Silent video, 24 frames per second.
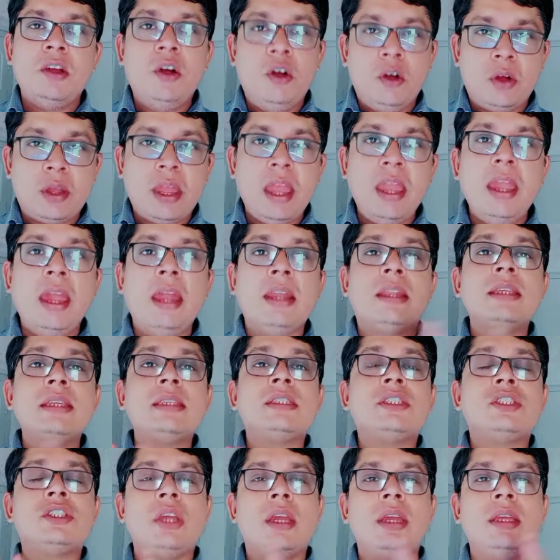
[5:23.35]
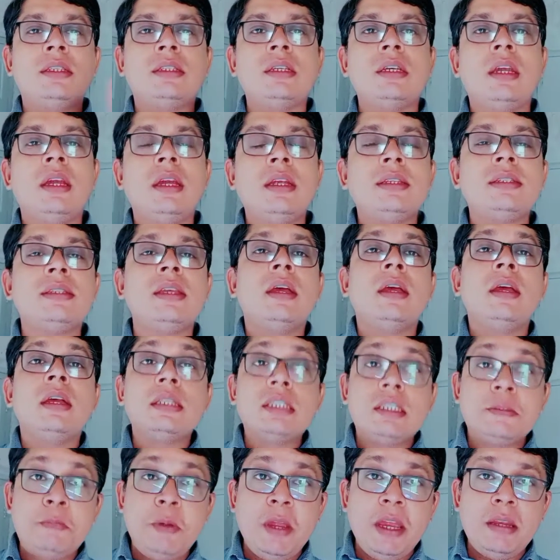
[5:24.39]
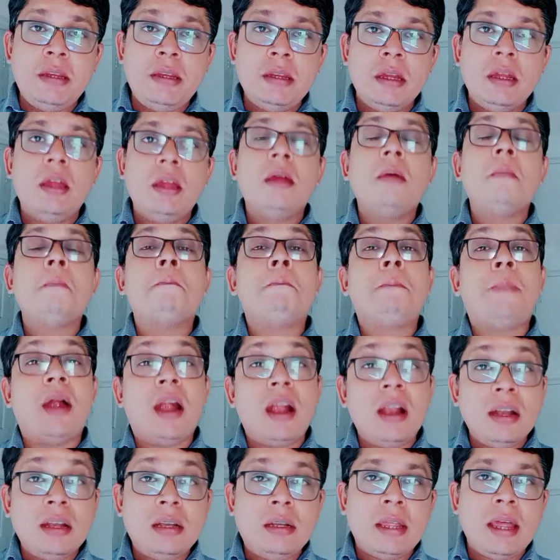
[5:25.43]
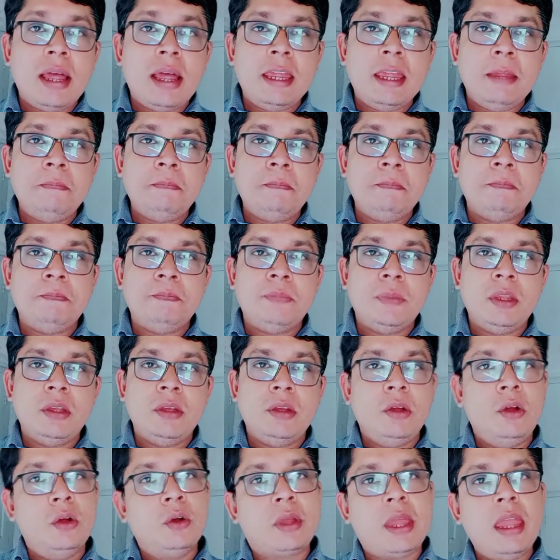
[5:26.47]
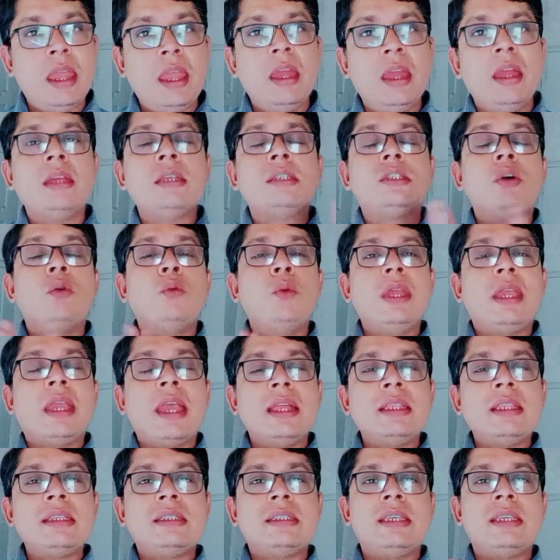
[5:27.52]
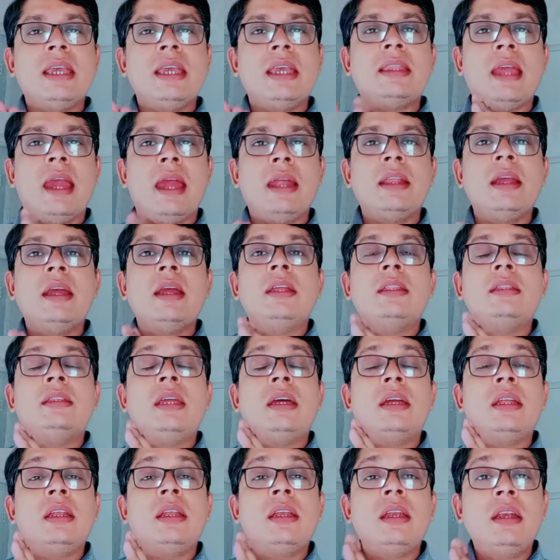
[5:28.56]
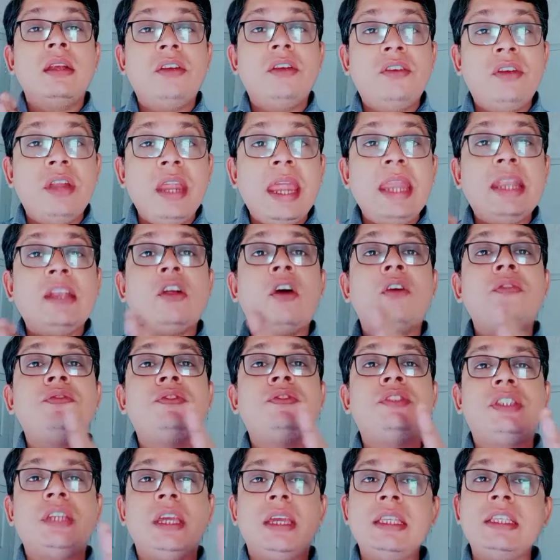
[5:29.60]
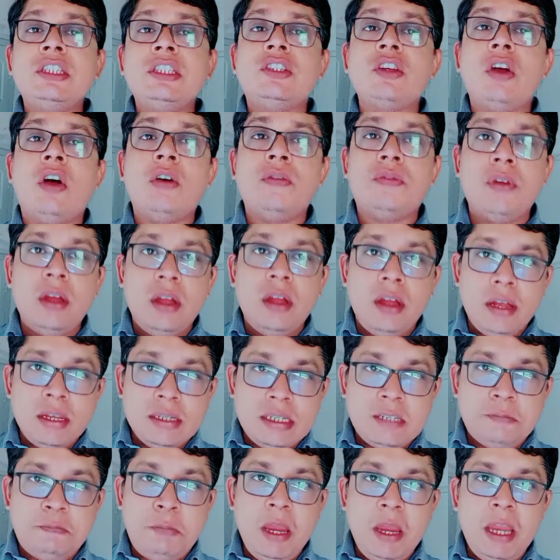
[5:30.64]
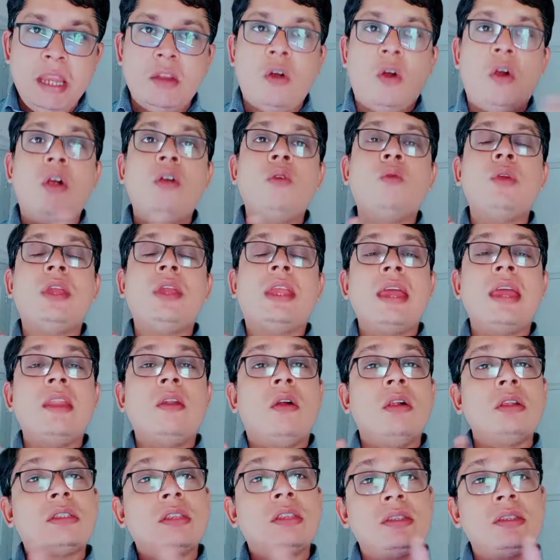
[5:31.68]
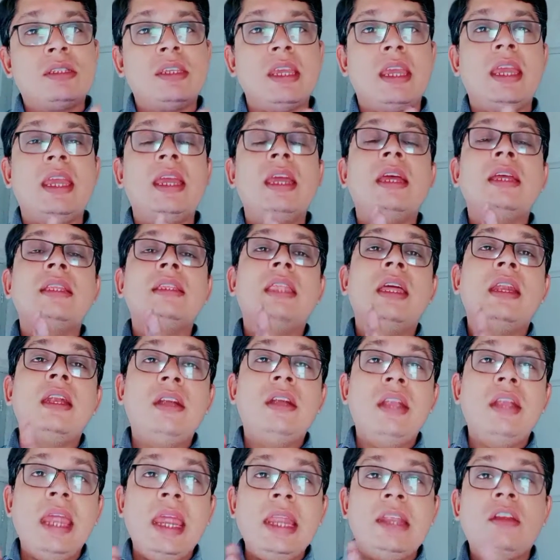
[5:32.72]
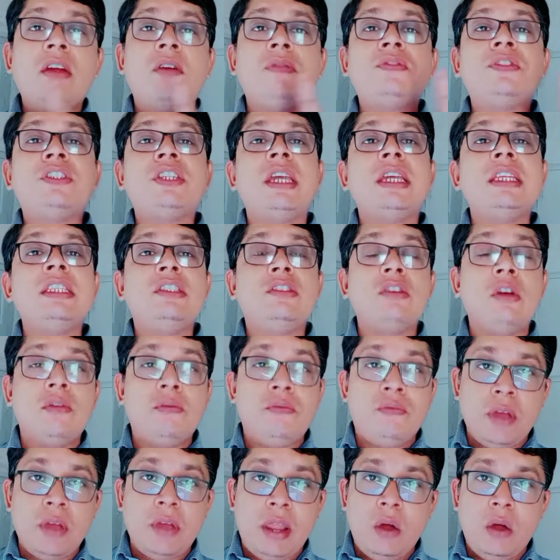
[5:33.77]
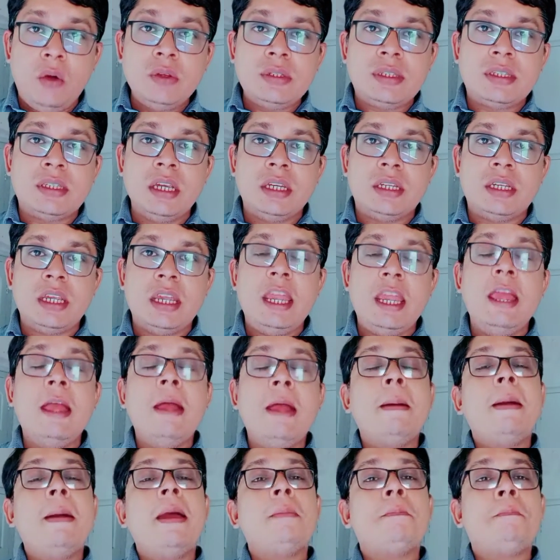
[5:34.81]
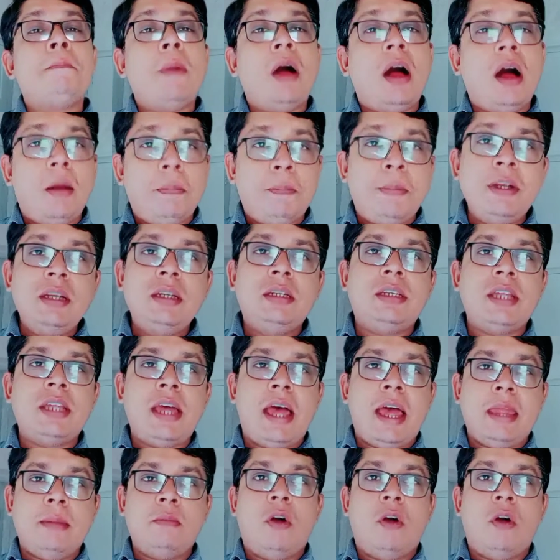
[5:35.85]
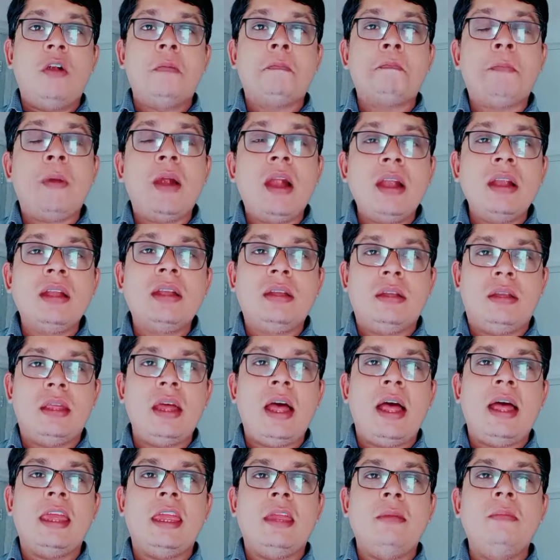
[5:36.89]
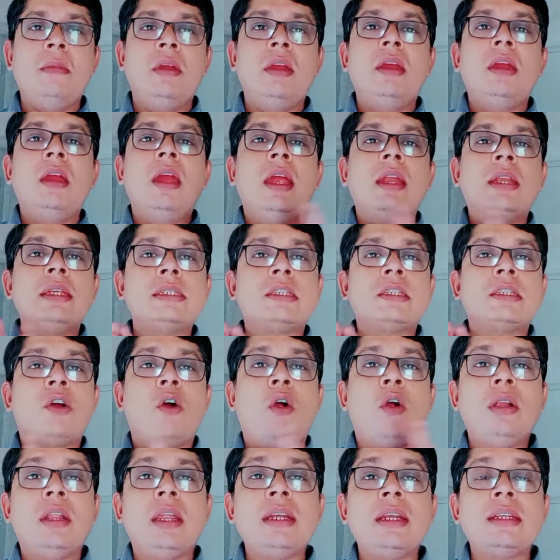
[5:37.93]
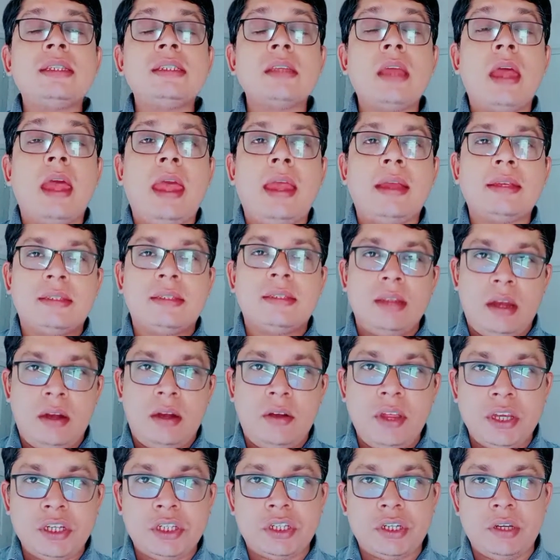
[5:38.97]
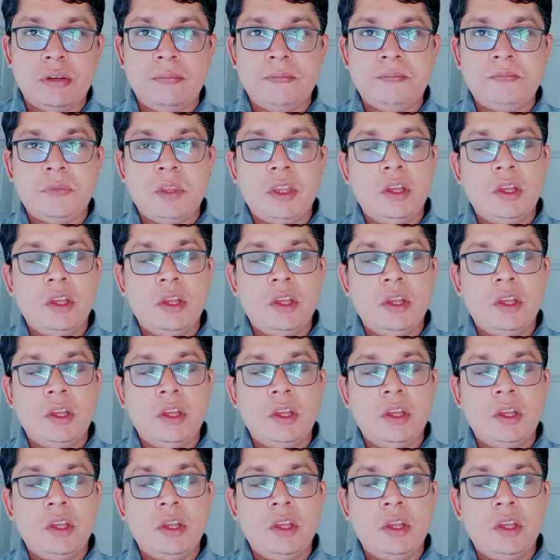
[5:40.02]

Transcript: Okay, it is changing its speed per time. Okay, so we can say that the rate of change of speed, or we can also say the rate of change of velocity upon time or per time, it is called its acceleration.